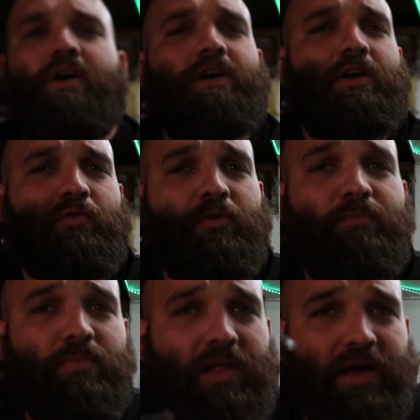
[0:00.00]
tongue and
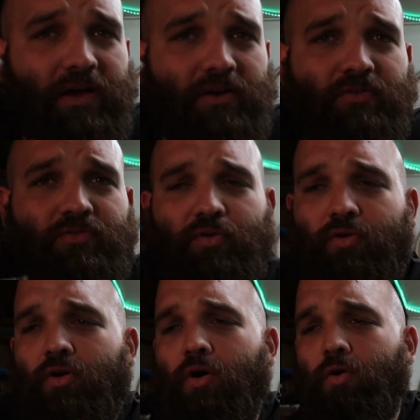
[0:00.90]
groove pliers. They're
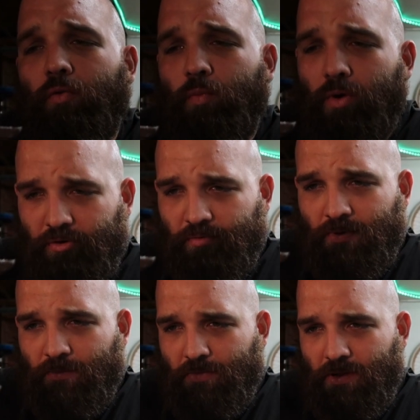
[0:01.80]
called water
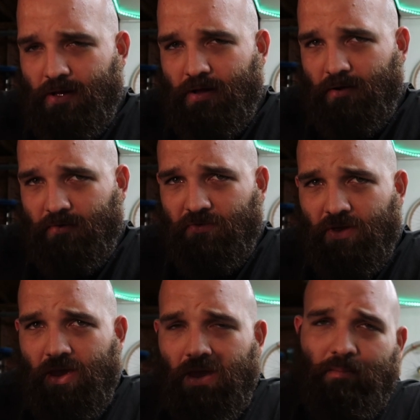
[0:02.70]
pump pliers.
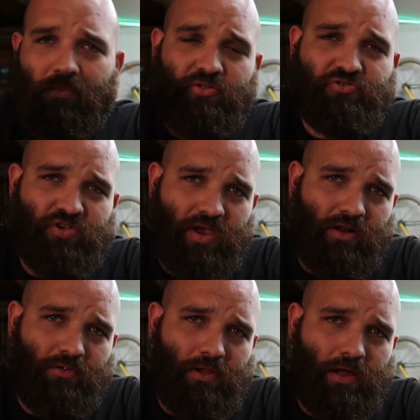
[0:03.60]
But
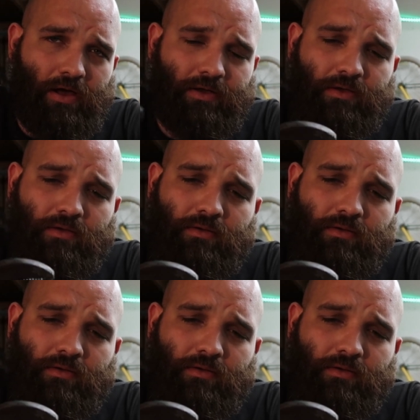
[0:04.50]
Channellock,